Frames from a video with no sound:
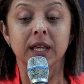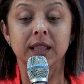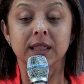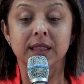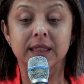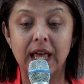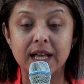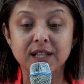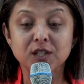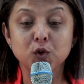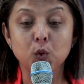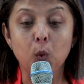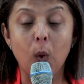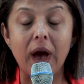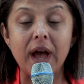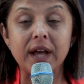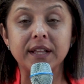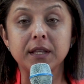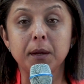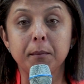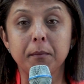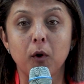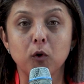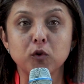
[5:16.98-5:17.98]
That's why
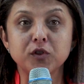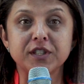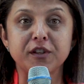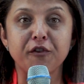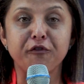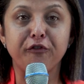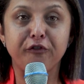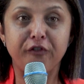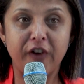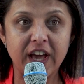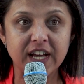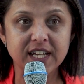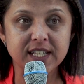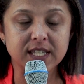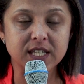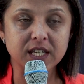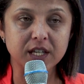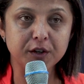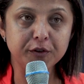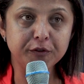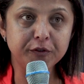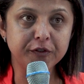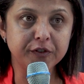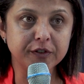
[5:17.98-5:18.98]
the most
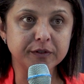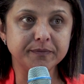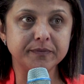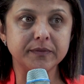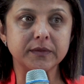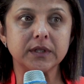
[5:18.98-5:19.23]
effective